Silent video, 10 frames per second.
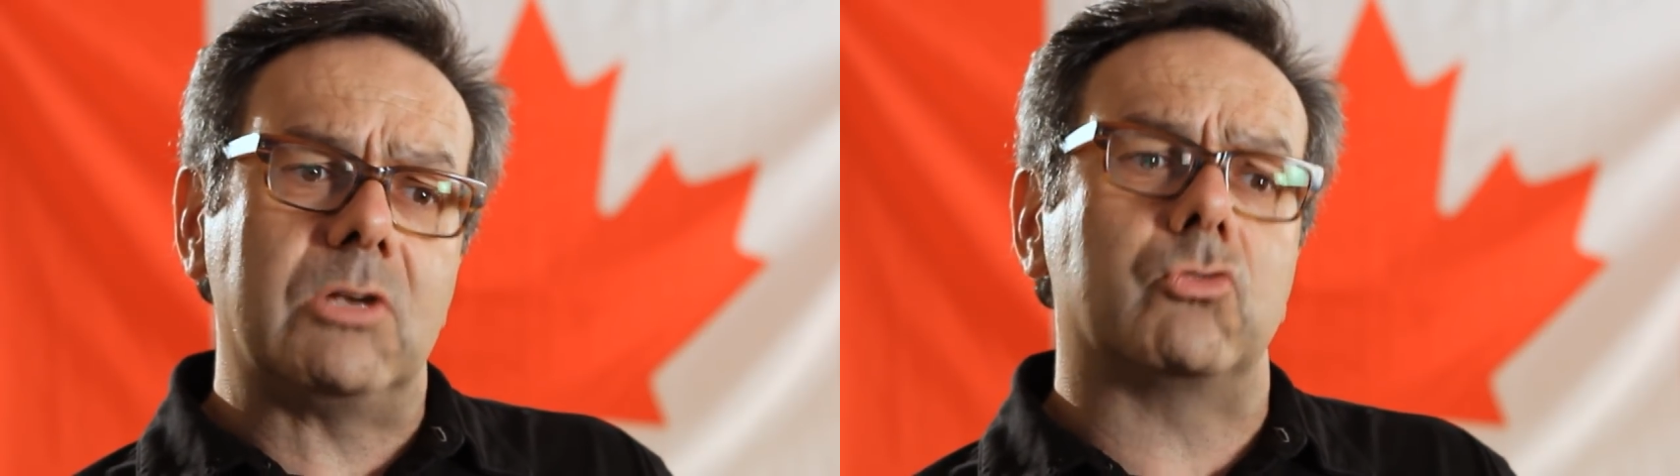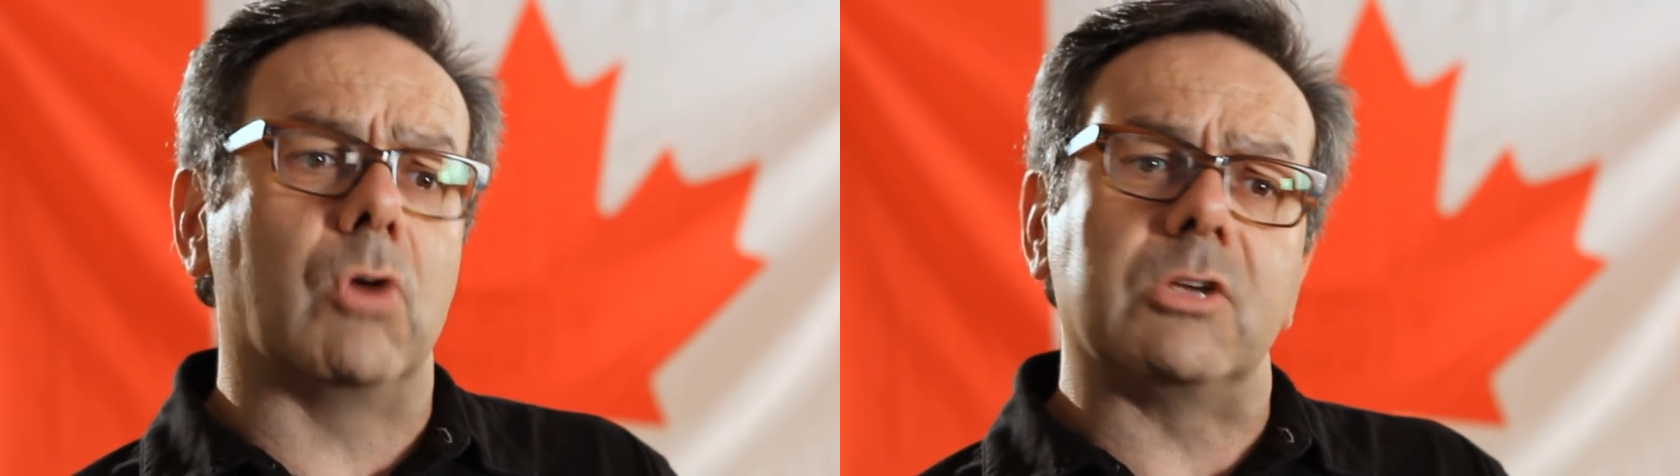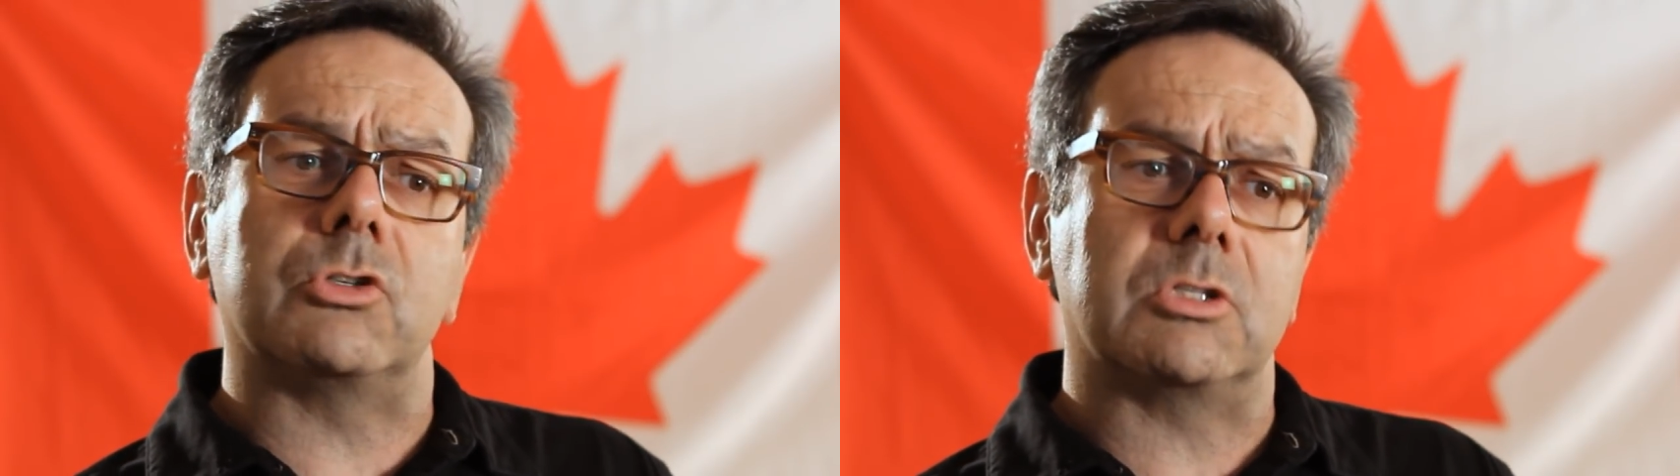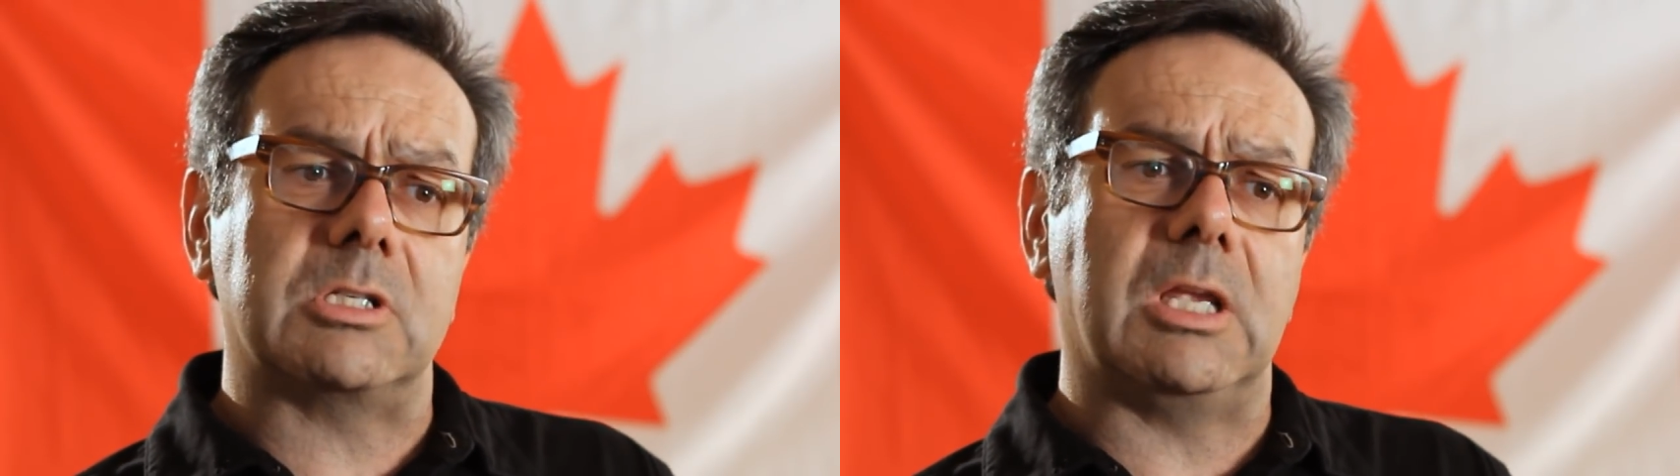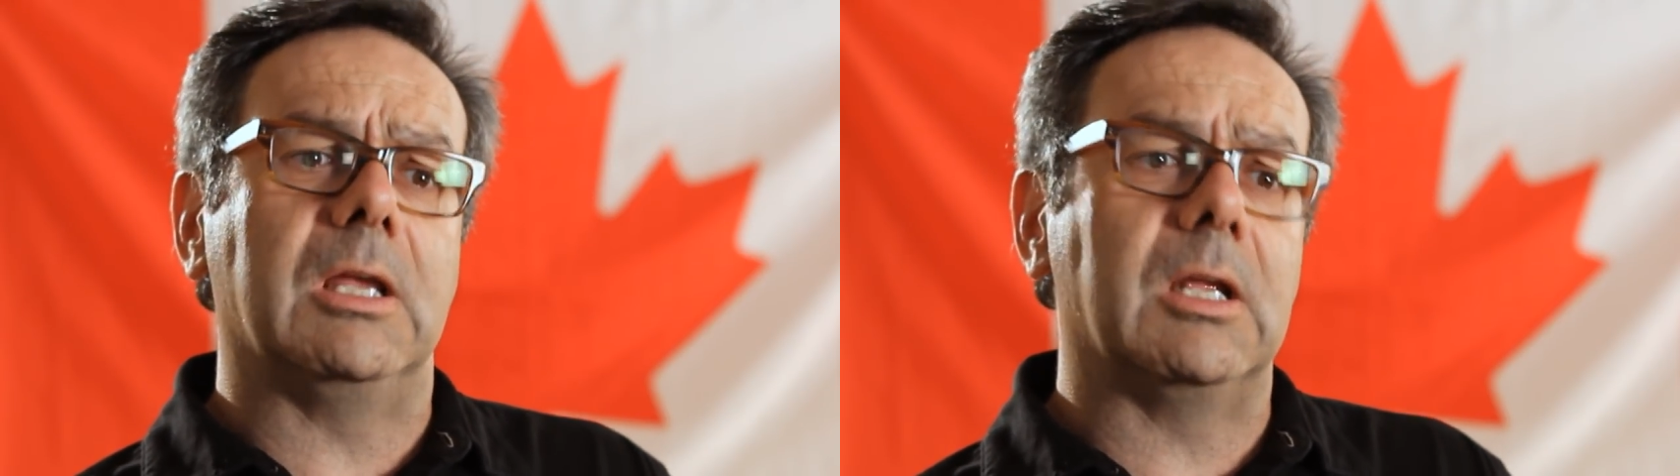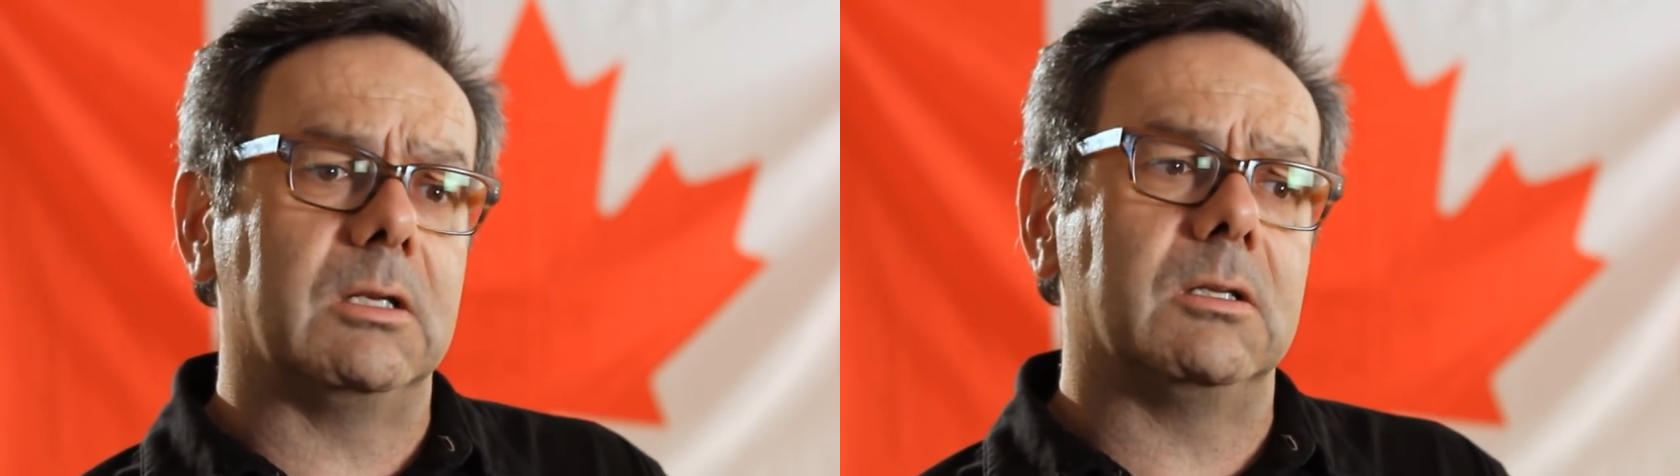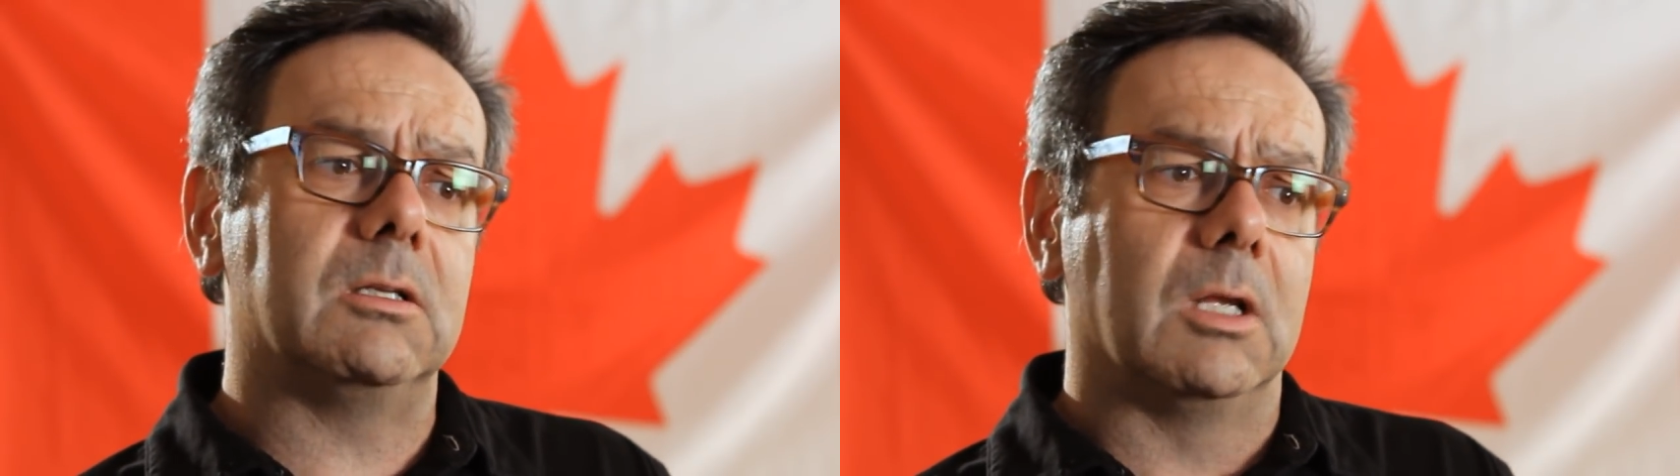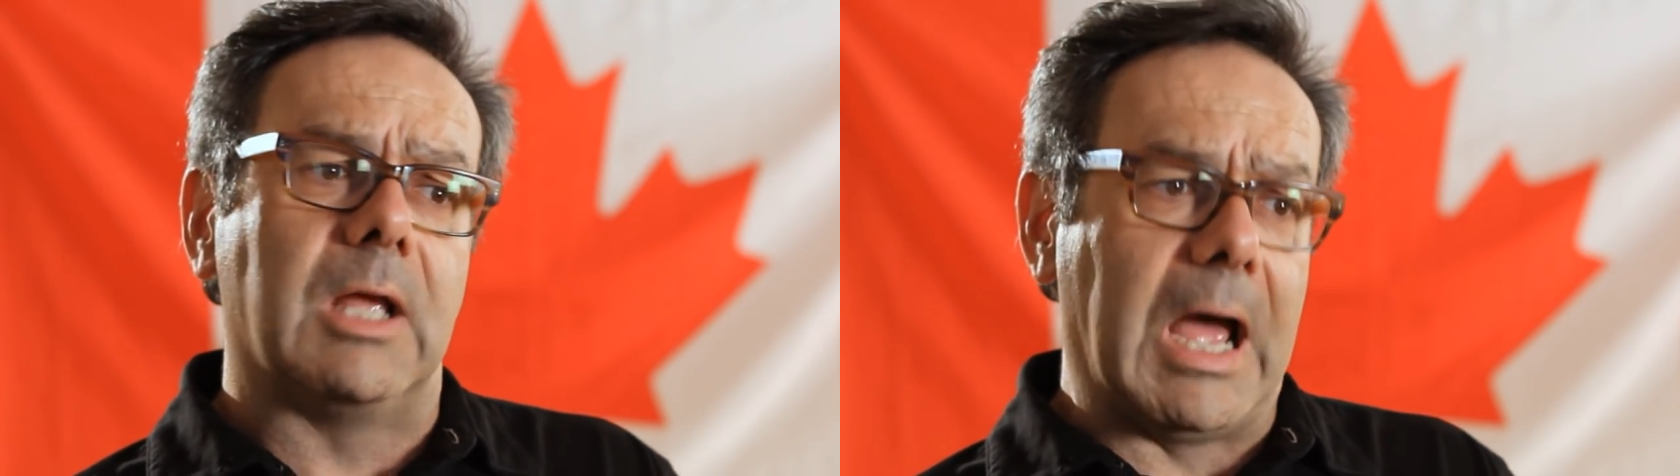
interest in